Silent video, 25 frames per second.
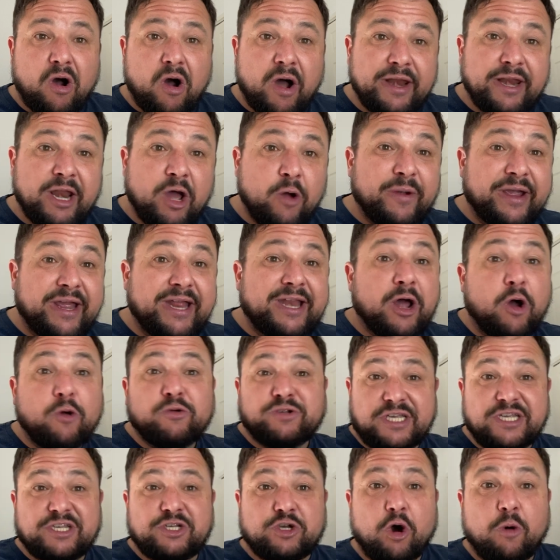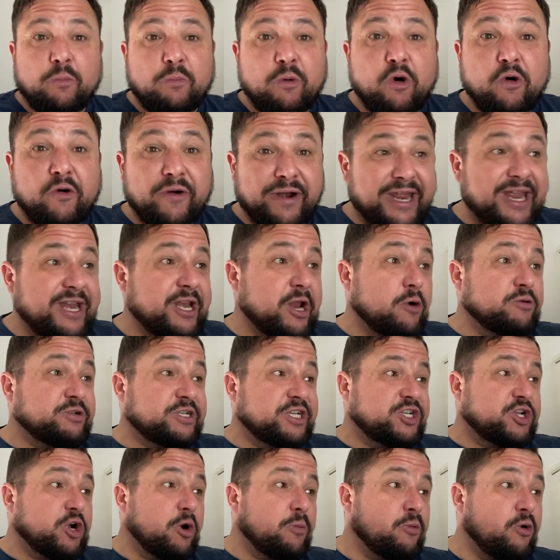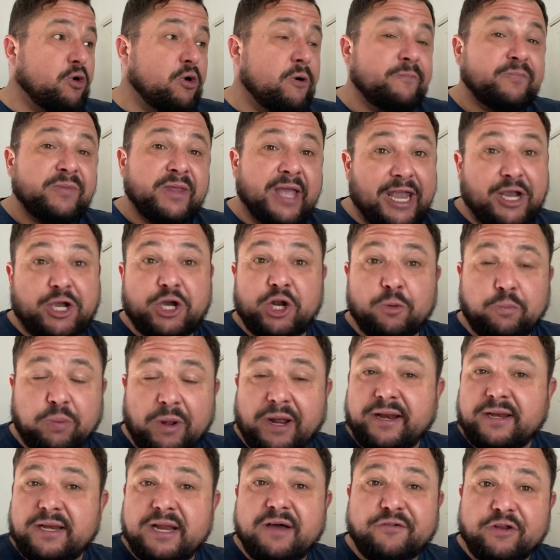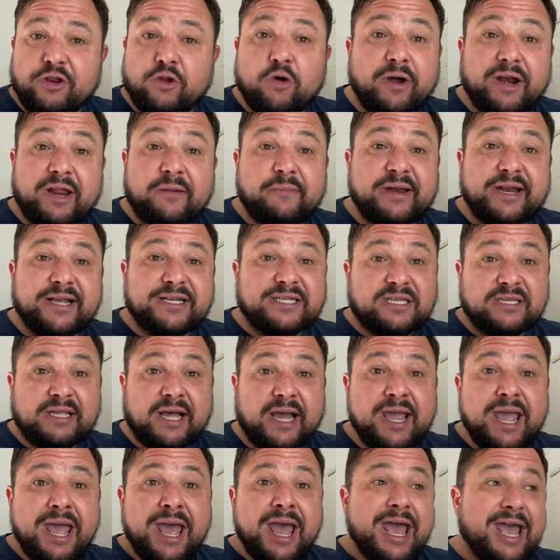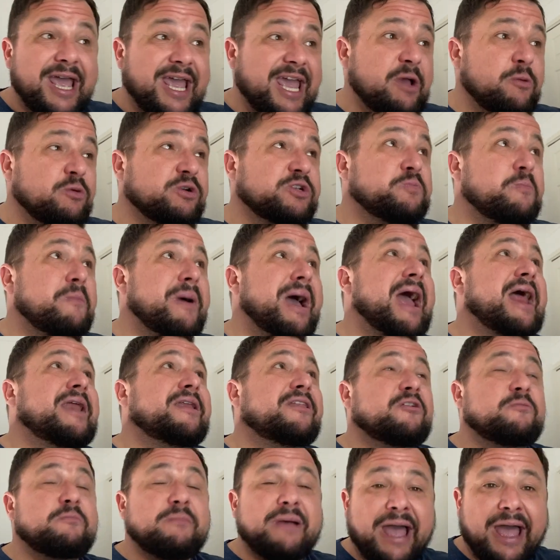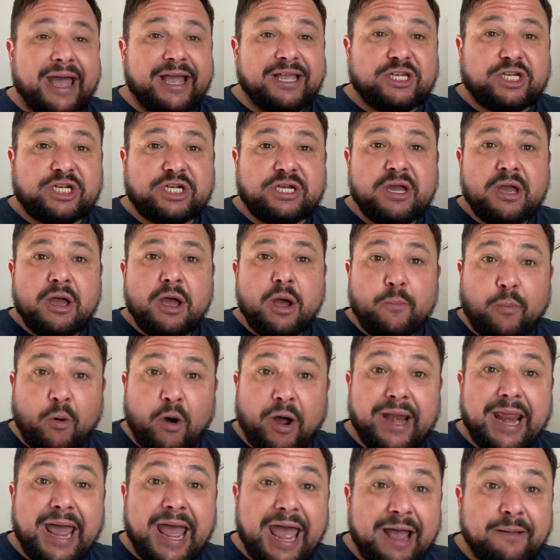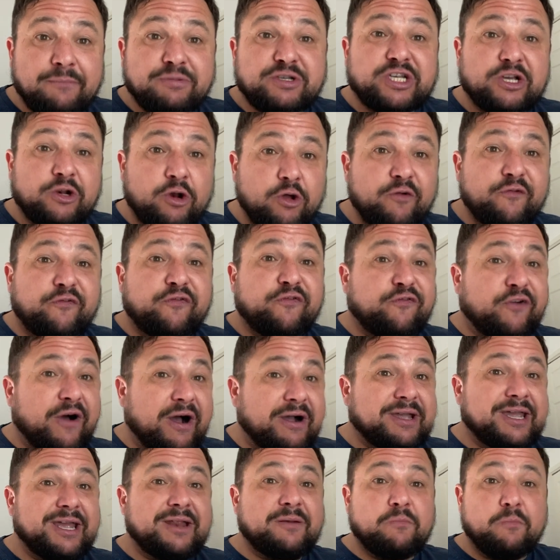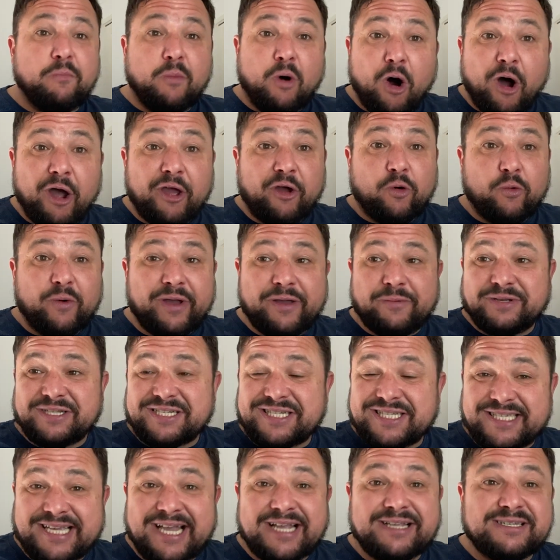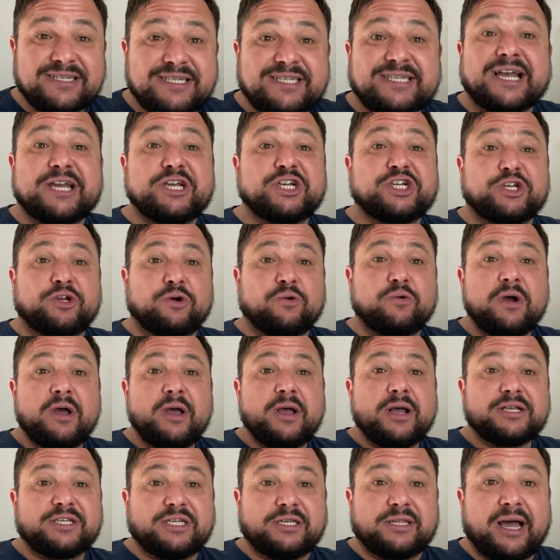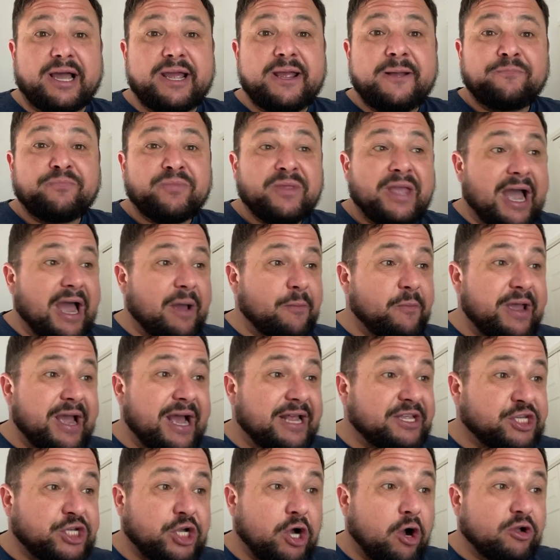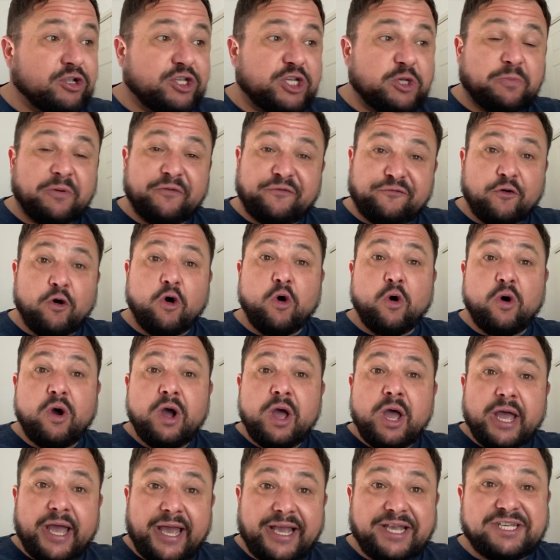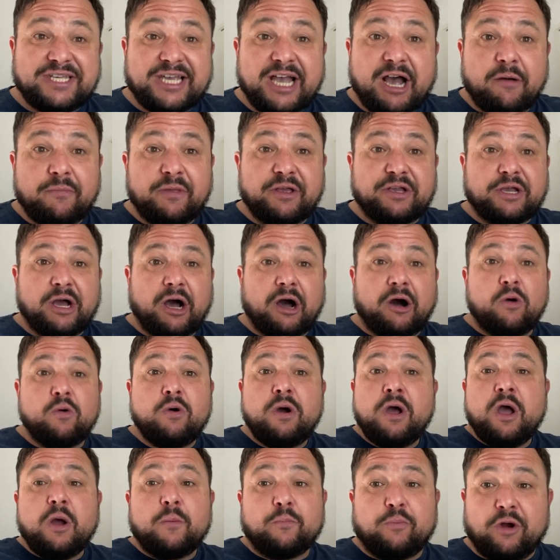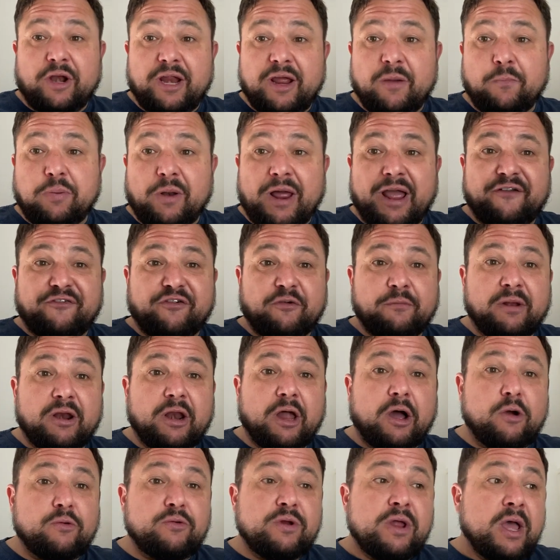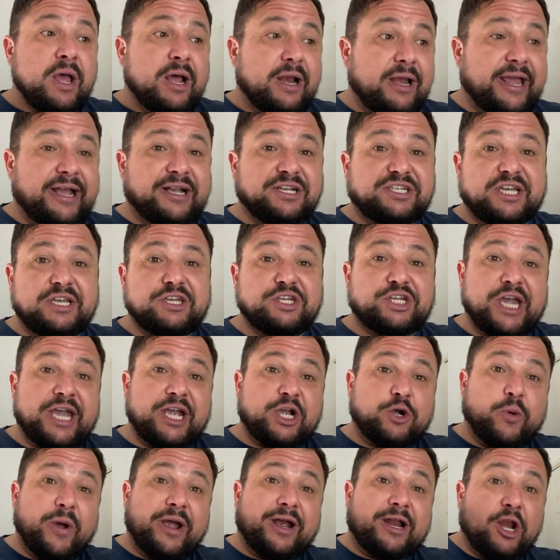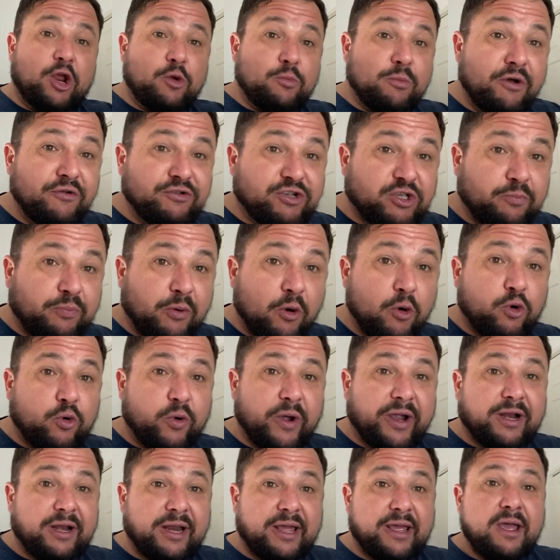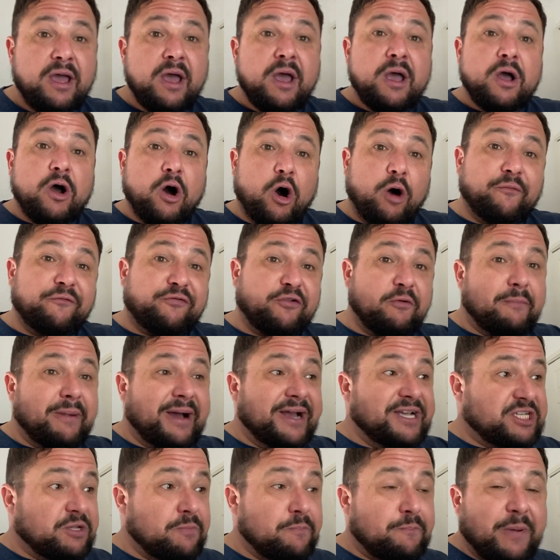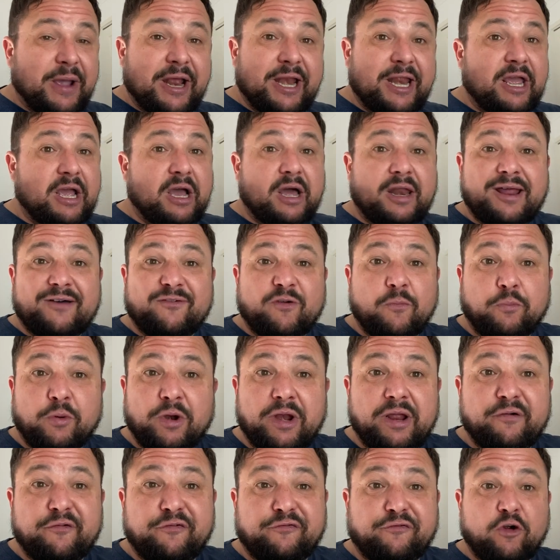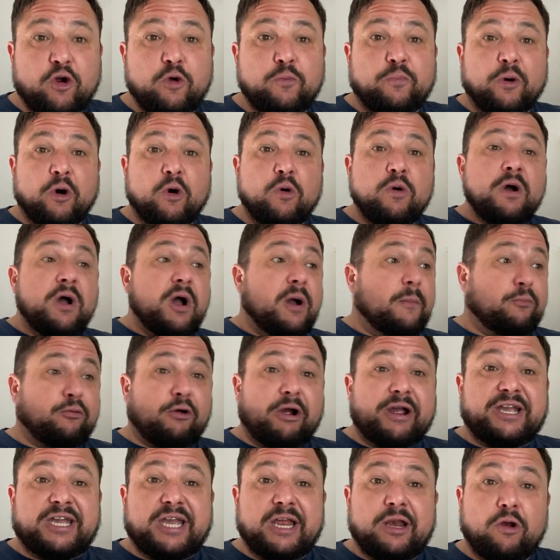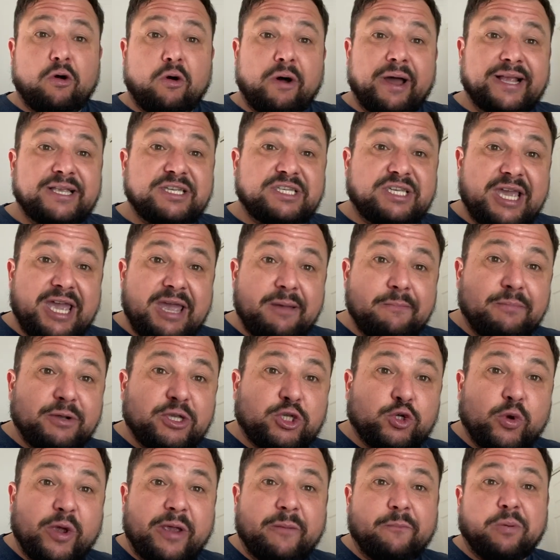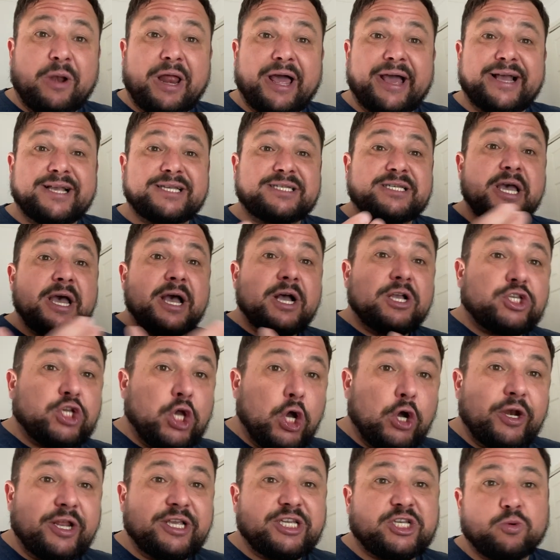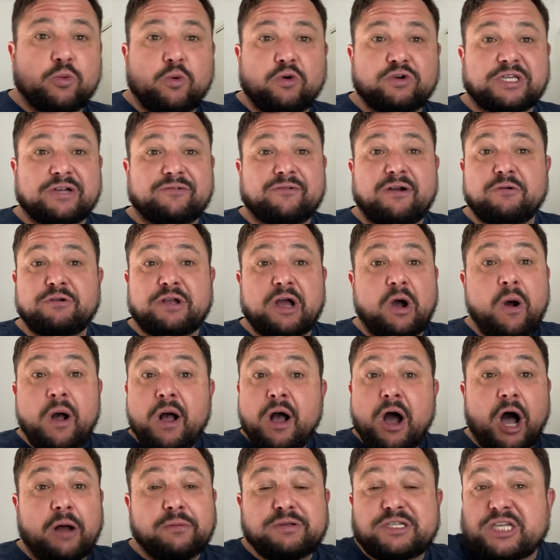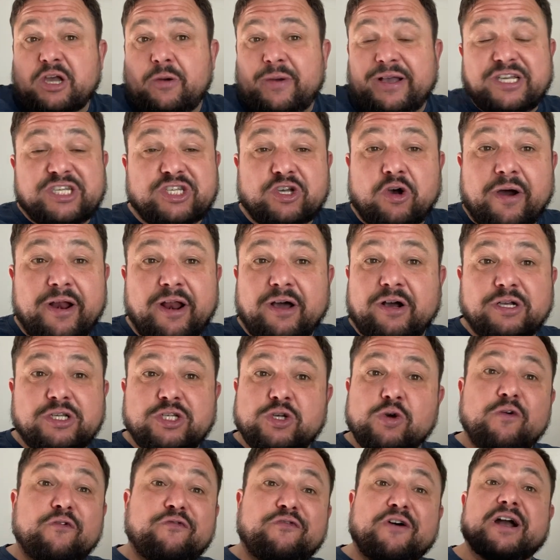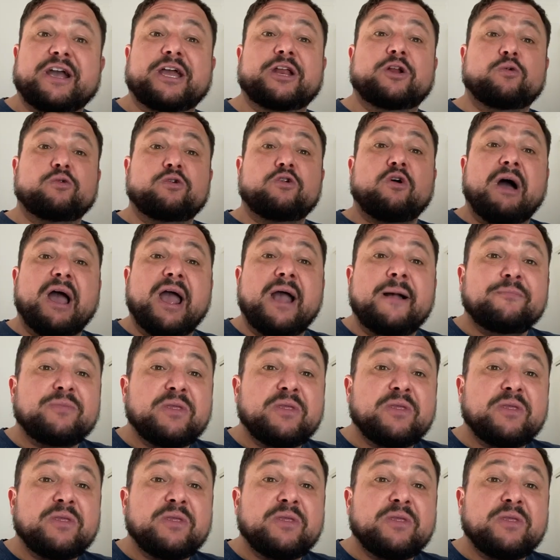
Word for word: I know he knows he's got more and he knows he's got more. He could have played another 90 minutes today. He was man of the match by an absolute fucking mile. He was sensational today. And we had chances before he set out the goal. Brilliant play from Malone. Links in Jed quickly, who moves the ball quickly. On from Mason Bennett. Another brilliant through ball. Breaking lines in between players. Turning towards their own goal. I'm so excited. I could talk fucking all night.